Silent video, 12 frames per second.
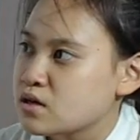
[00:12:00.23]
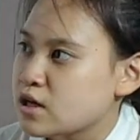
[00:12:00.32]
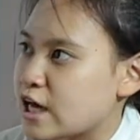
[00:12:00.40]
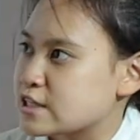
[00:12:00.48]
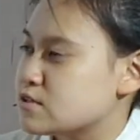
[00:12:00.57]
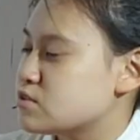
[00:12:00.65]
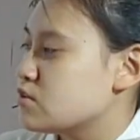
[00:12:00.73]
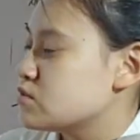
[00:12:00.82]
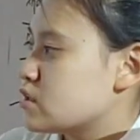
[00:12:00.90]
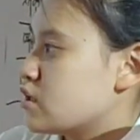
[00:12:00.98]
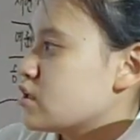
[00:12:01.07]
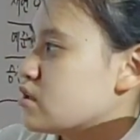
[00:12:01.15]

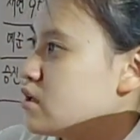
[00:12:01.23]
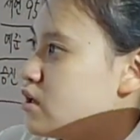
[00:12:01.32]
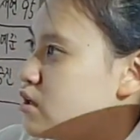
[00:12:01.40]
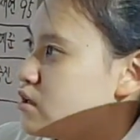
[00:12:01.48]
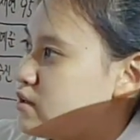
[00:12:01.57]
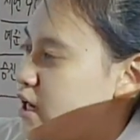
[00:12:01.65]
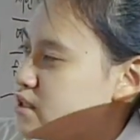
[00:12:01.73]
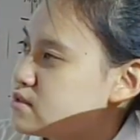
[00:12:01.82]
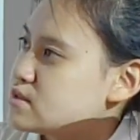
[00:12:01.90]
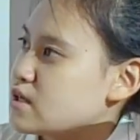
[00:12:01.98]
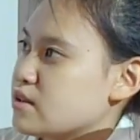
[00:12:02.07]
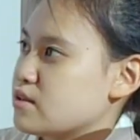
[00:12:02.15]
are the lines
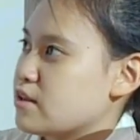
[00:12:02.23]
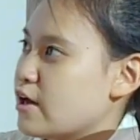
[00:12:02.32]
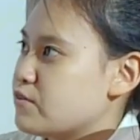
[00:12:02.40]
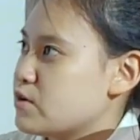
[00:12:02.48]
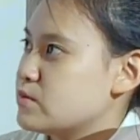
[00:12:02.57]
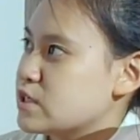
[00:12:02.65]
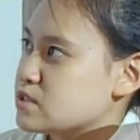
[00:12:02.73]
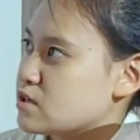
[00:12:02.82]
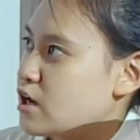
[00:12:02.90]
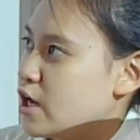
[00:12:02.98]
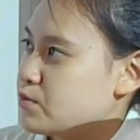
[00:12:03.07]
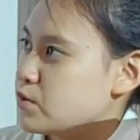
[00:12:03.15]
that never meet the
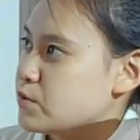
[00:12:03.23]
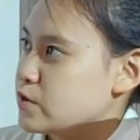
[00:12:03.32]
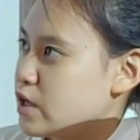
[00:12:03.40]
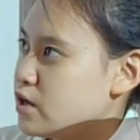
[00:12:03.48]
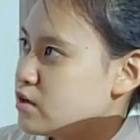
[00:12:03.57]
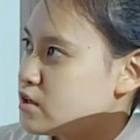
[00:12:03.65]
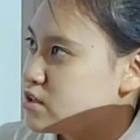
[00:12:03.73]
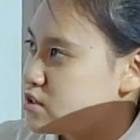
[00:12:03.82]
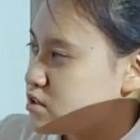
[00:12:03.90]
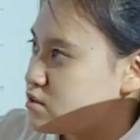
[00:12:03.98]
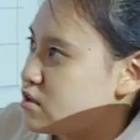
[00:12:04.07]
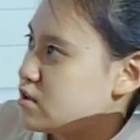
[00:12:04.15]
hyperbola. It's
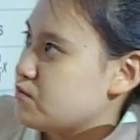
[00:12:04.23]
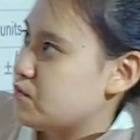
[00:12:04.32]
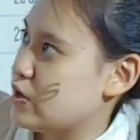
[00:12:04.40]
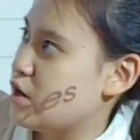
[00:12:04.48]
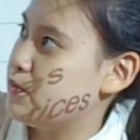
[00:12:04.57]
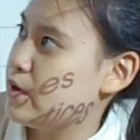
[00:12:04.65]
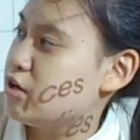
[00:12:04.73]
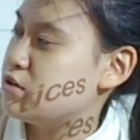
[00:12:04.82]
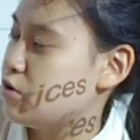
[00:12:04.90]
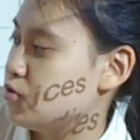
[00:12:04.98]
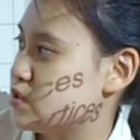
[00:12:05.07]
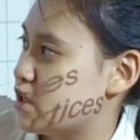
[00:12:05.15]
just becoming
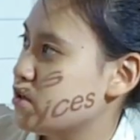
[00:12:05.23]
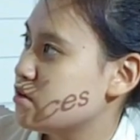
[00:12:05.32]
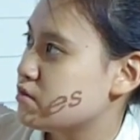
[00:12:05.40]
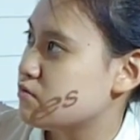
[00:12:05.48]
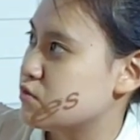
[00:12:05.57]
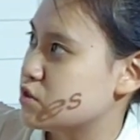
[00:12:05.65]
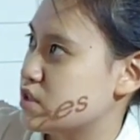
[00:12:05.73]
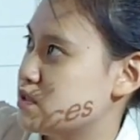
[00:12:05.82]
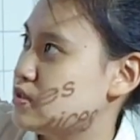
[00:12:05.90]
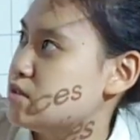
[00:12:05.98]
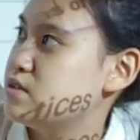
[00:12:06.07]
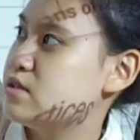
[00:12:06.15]
closer, which is
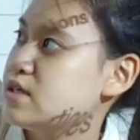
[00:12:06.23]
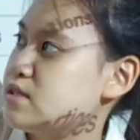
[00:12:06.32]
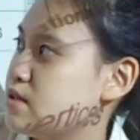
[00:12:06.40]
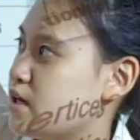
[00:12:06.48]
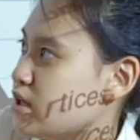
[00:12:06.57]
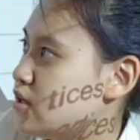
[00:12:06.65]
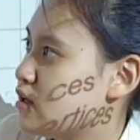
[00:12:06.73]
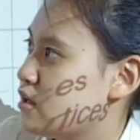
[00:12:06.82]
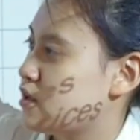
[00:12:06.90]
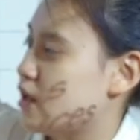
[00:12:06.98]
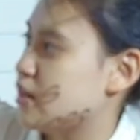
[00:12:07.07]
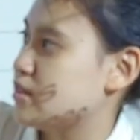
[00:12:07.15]
this line
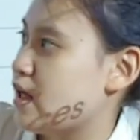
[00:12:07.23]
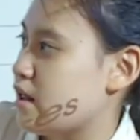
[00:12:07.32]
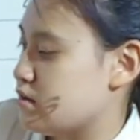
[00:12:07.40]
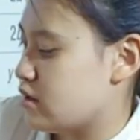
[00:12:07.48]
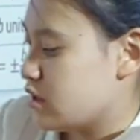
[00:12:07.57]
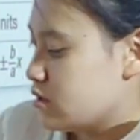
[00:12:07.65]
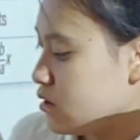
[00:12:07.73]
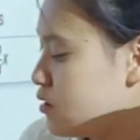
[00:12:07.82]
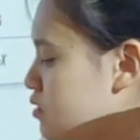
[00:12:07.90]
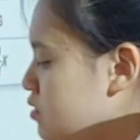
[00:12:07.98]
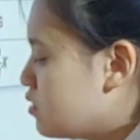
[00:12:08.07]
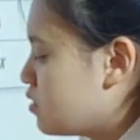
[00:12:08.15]
and that line.
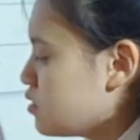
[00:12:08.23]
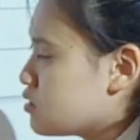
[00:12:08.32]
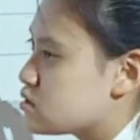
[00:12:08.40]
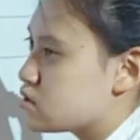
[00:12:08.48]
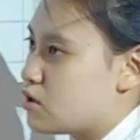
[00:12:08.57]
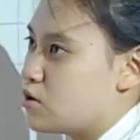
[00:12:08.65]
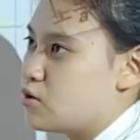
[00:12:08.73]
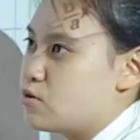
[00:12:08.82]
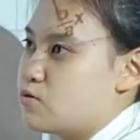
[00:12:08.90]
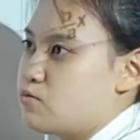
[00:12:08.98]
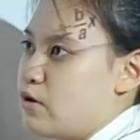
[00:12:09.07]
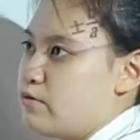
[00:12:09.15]

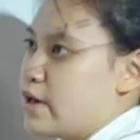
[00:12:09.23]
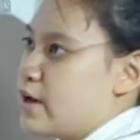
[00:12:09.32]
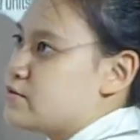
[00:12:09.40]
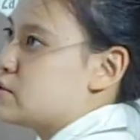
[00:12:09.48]
So what we have